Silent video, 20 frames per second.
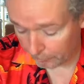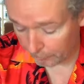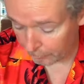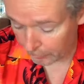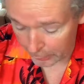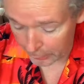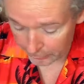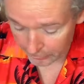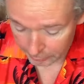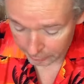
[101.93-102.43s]

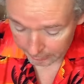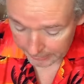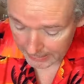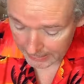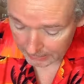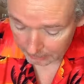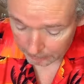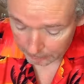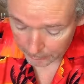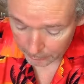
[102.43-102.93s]
First three
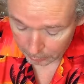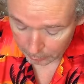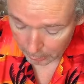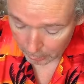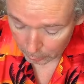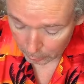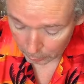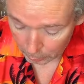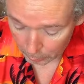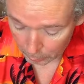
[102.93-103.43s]
albums were
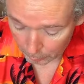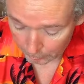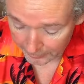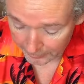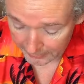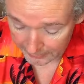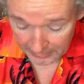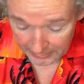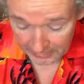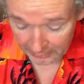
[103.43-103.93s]
all
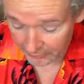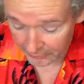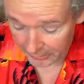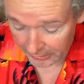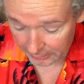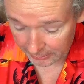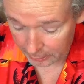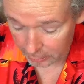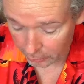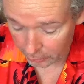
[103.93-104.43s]

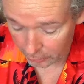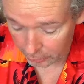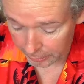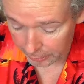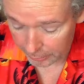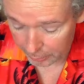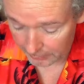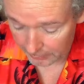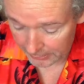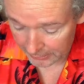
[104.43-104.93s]
fantastic,
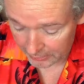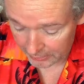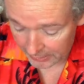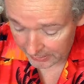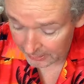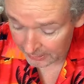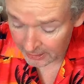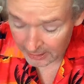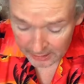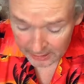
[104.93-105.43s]
Contra in
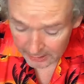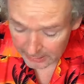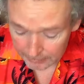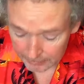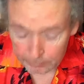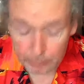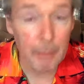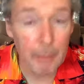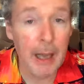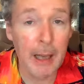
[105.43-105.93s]
2010.
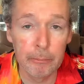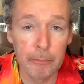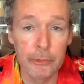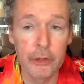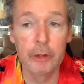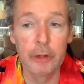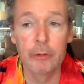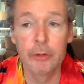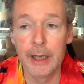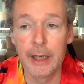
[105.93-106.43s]
And up
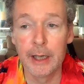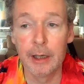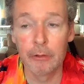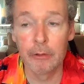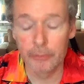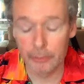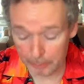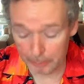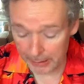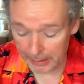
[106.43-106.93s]
until
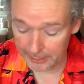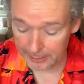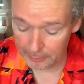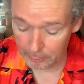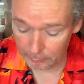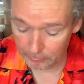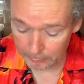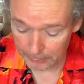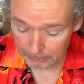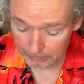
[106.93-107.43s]
now, the
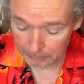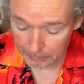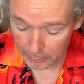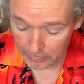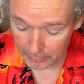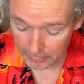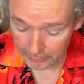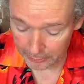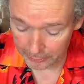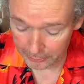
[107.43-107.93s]
pinnacle
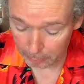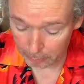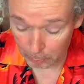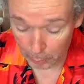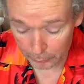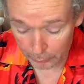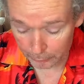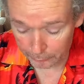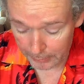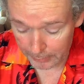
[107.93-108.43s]
Vampires,
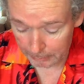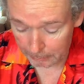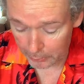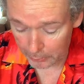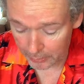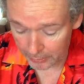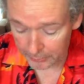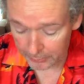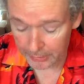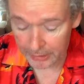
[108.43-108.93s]
Modern
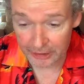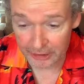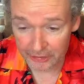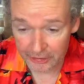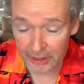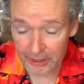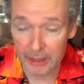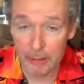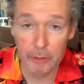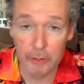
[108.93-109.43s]
Vampires of the
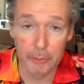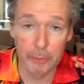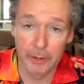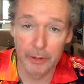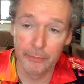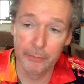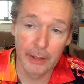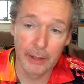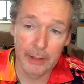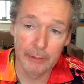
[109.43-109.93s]
City was
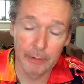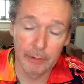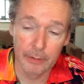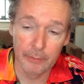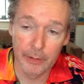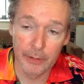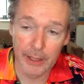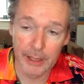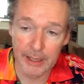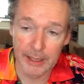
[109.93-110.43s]
my favourite
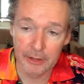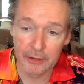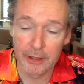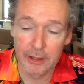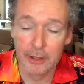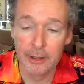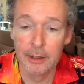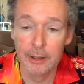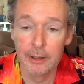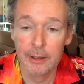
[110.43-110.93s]
of theirs.